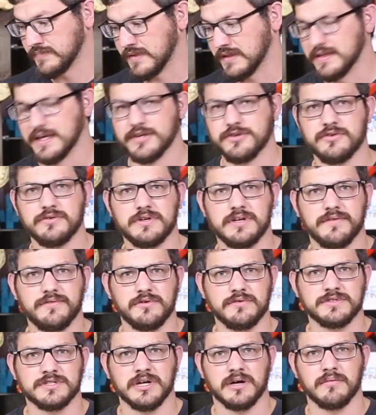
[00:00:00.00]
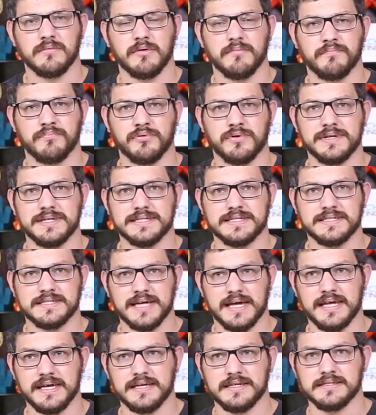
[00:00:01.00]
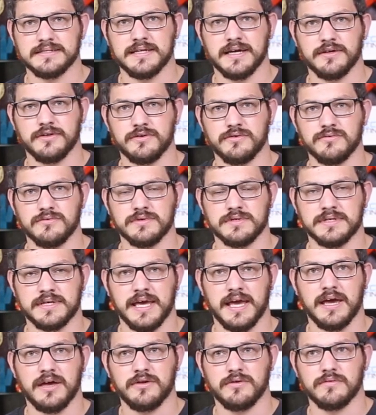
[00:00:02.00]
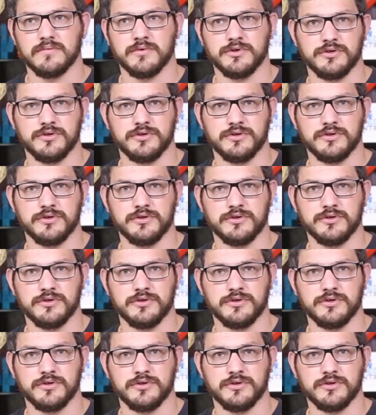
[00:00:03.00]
They do give you some print settings that you can,